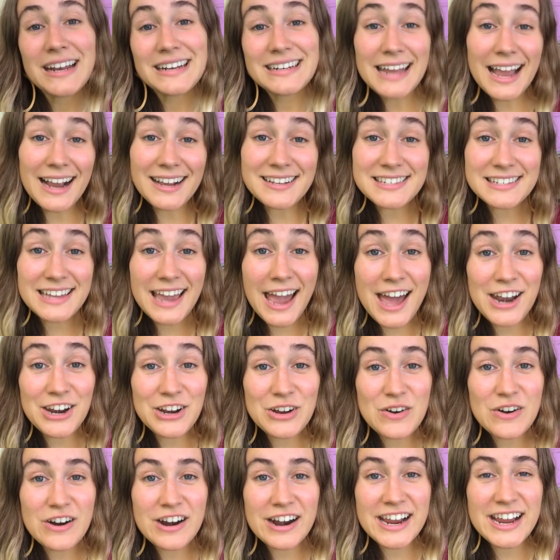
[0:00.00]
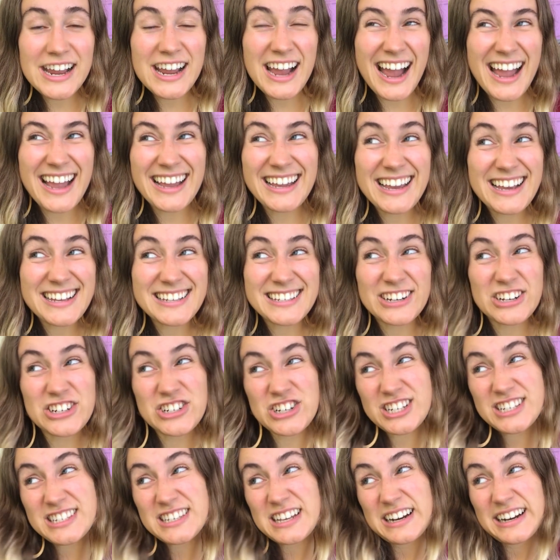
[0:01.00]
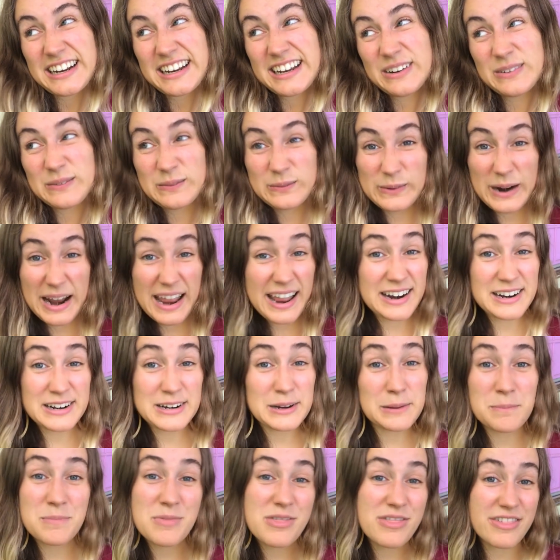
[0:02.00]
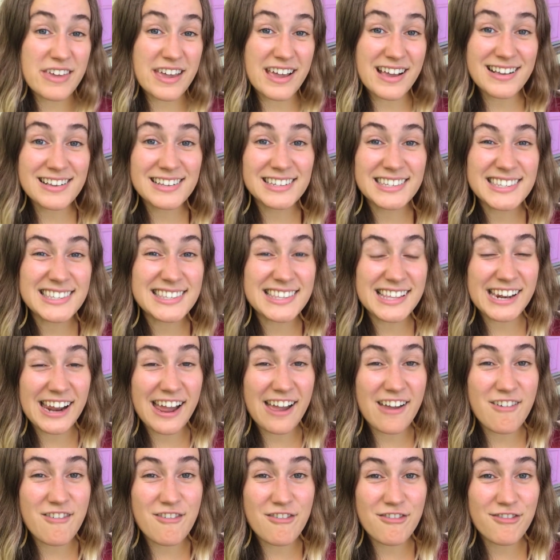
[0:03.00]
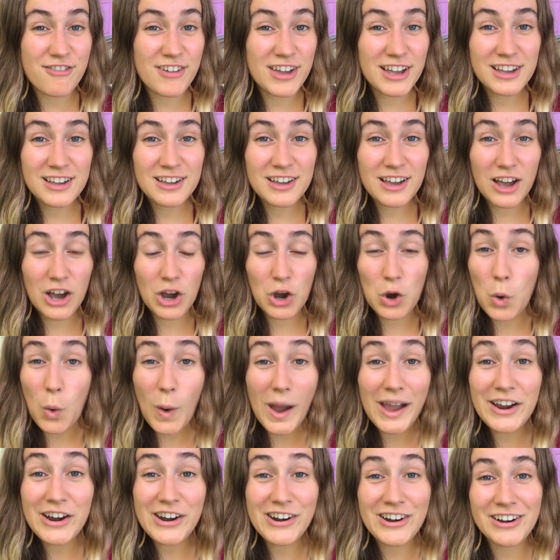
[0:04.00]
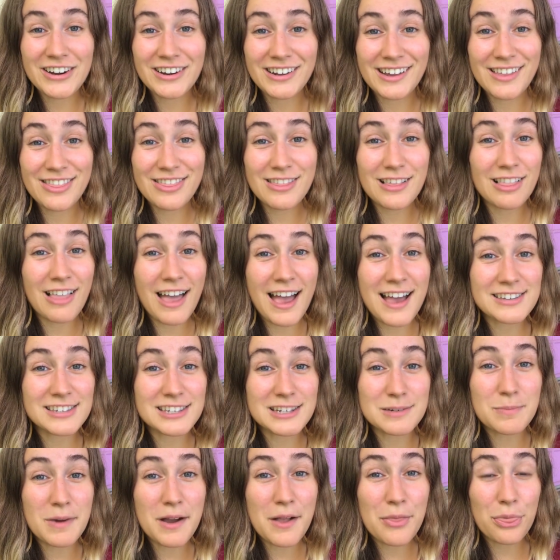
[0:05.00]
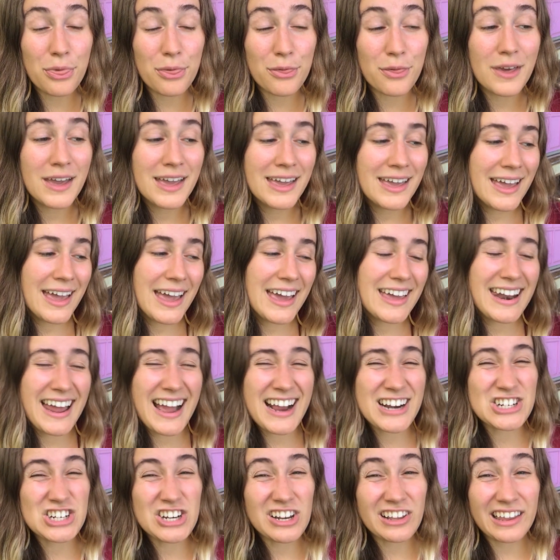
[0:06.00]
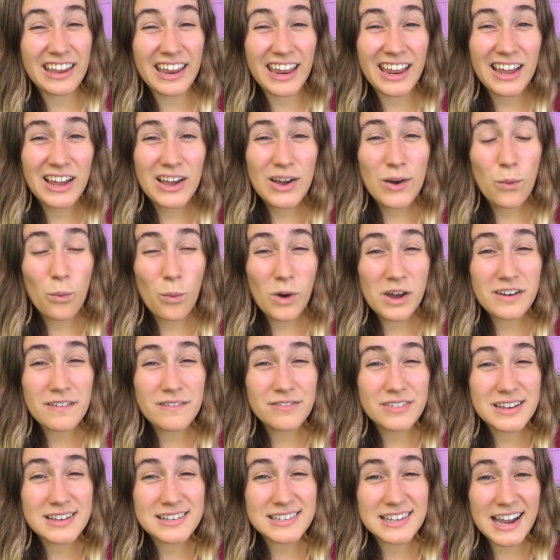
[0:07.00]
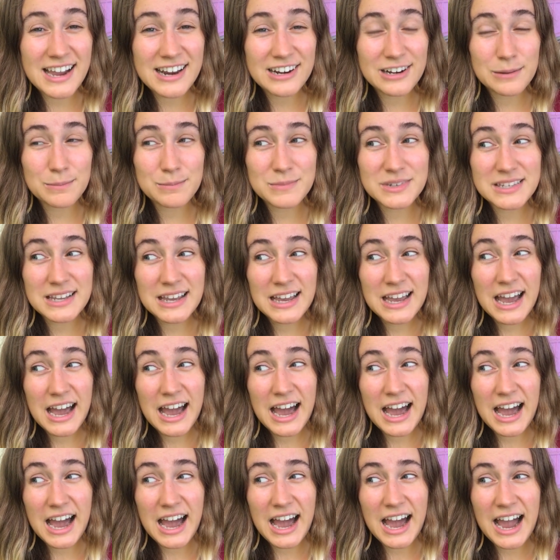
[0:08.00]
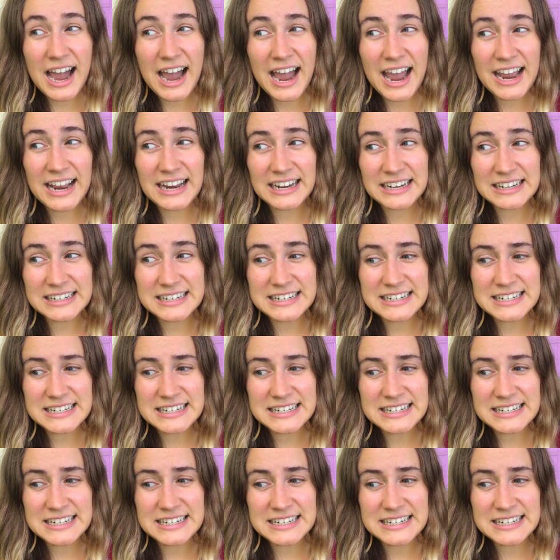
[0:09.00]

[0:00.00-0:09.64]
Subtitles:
Next category, I guess, are just random things that I've acquired in the last month. And actually, one of these items I